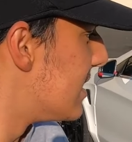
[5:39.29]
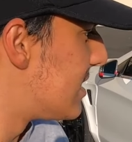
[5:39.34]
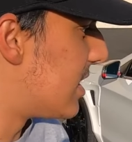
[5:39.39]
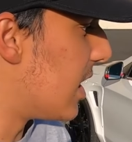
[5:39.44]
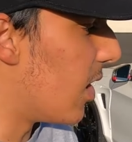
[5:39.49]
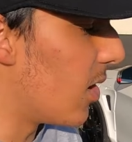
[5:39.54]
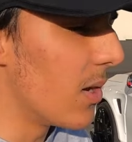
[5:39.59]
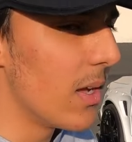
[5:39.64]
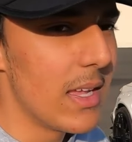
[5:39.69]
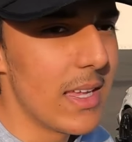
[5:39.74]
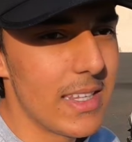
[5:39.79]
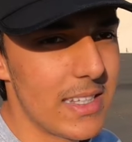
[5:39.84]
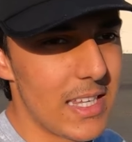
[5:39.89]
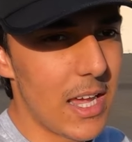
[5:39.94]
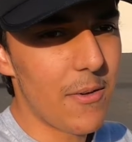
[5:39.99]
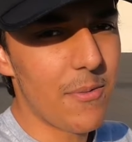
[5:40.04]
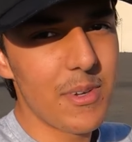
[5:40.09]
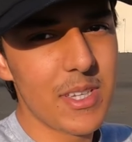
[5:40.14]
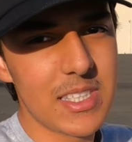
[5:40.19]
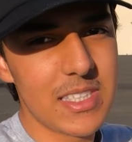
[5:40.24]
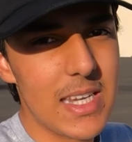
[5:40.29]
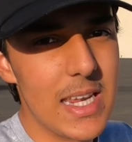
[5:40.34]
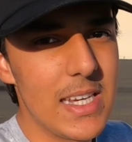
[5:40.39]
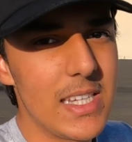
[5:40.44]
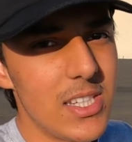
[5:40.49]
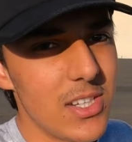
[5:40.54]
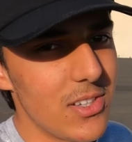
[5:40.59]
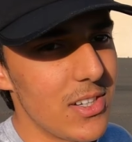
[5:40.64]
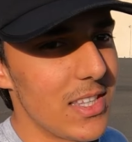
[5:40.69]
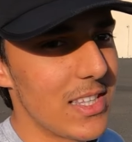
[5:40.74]
So definitely stay
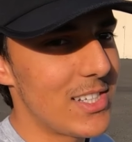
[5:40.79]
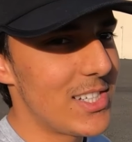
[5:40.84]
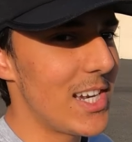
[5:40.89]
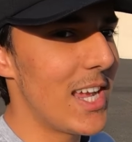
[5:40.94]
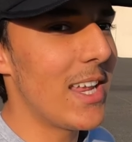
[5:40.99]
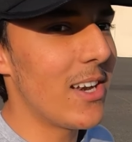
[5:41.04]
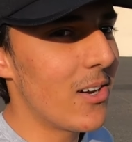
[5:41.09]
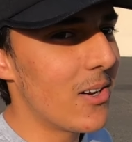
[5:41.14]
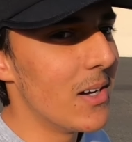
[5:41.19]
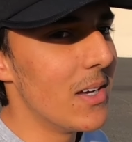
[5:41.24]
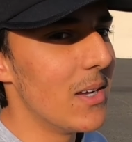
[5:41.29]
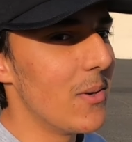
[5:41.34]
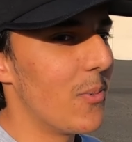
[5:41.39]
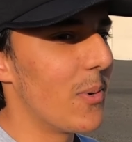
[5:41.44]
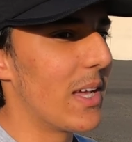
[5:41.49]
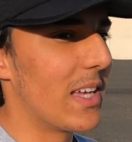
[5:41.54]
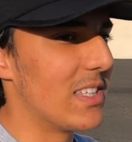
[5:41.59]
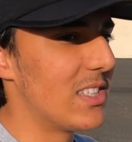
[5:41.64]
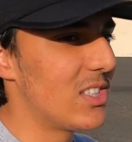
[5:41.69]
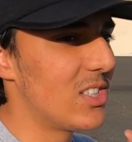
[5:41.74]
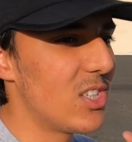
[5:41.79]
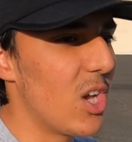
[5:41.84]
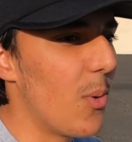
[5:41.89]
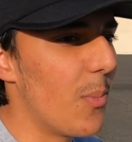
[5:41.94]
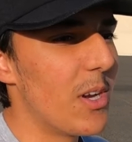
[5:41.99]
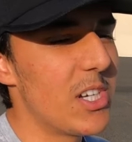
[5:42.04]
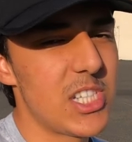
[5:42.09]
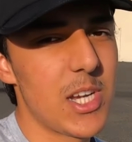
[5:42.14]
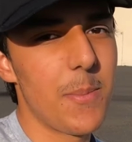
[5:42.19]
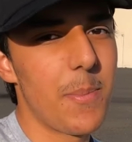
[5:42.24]
tuned to the channel. We got so
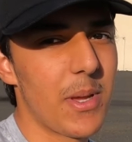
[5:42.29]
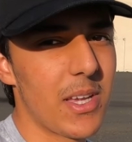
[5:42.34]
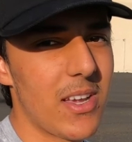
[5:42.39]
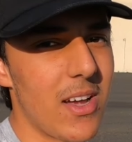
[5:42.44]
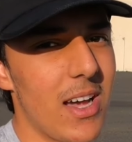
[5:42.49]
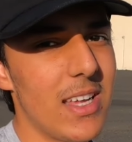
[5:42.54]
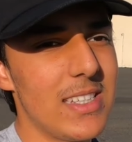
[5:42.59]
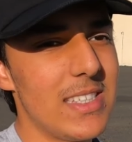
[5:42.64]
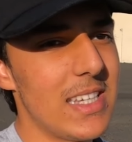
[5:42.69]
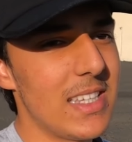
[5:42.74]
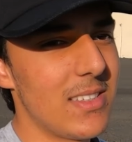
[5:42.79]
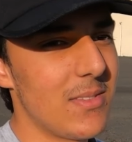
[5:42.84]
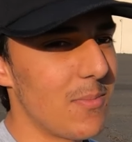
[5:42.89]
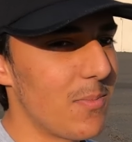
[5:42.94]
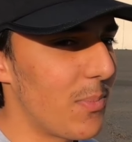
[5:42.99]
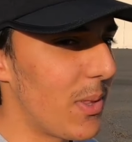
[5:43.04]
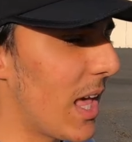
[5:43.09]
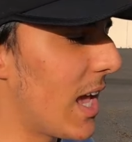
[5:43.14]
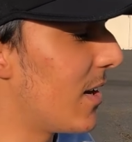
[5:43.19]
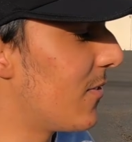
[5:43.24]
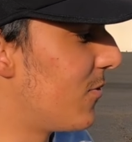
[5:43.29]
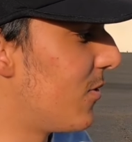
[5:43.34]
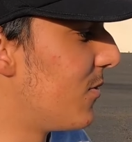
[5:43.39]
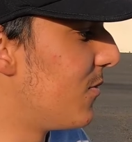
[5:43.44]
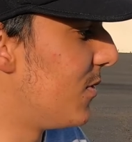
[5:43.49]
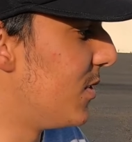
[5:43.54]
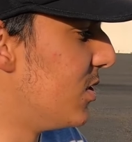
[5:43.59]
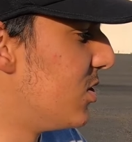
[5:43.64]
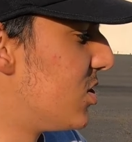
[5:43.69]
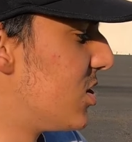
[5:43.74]
much epic content planned for
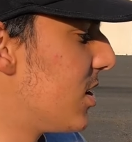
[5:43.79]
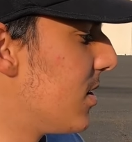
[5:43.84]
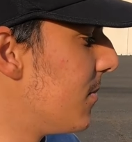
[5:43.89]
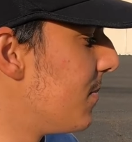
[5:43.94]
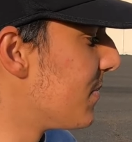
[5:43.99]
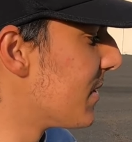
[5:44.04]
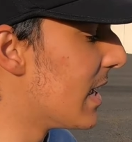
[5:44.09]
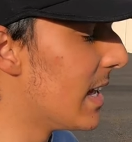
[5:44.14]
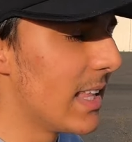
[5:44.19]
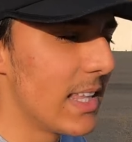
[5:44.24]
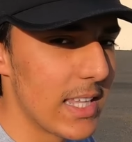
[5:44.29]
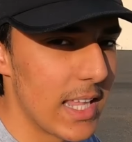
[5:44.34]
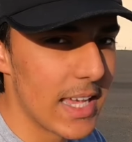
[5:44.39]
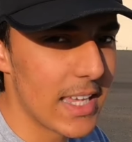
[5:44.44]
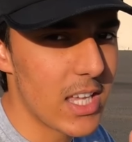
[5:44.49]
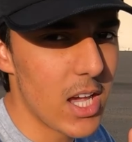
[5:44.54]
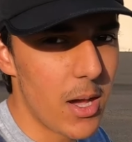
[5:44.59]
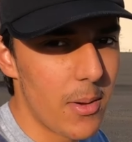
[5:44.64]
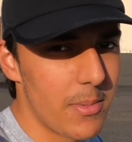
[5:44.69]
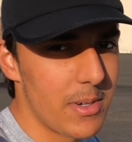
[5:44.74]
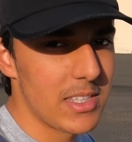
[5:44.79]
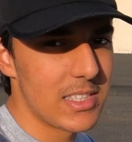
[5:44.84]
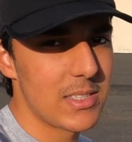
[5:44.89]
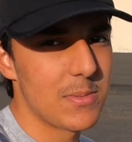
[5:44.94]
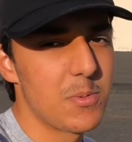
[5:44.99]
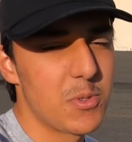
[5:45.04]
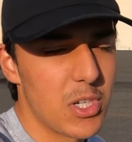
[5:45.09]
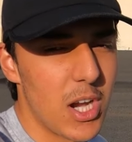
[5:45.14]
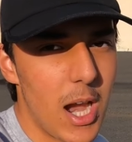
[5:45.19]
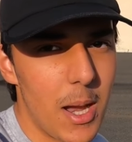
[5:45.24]
the future. Like, comment, and
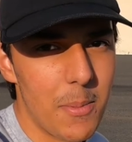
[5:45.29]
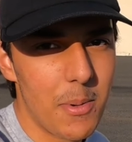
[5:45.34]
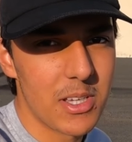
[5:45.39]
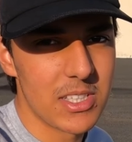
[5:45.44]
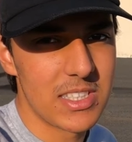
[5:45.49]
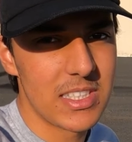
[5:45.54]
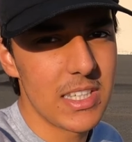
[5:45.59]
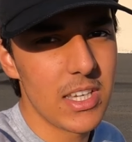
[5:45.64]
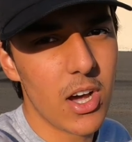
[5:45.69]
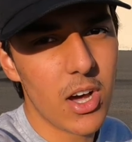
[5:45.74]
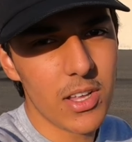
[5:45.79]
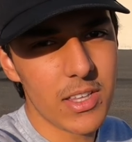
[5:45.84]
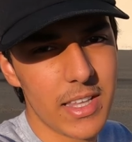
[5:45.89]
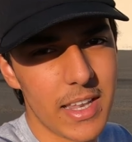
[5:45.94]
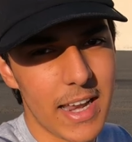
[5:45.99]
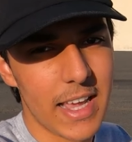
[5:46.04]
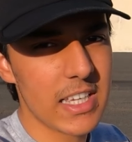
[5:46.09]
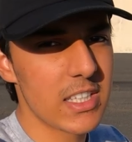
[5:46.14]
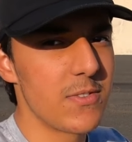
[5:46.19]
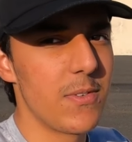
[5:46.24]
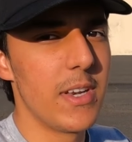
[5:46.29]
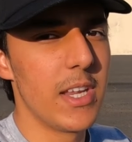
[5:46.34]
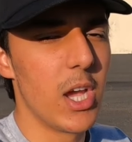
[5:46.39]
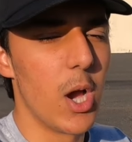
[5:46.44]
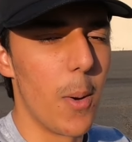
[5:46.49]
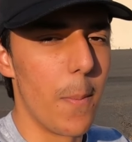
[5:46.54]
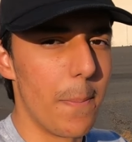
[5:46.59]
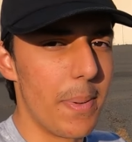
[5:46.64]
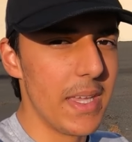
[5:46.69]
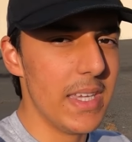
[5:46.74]
subscribe. I'll see y'all in the next
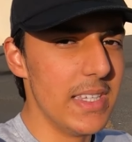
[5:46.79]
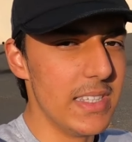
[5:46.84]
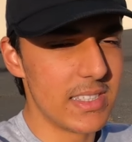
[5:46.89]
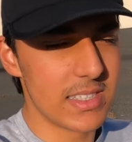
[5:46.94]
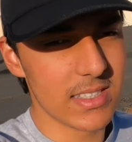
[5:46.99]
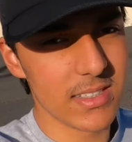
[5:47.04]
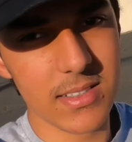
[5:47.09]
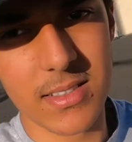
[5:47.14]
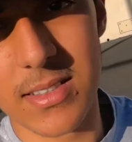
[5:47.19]
video. Peace.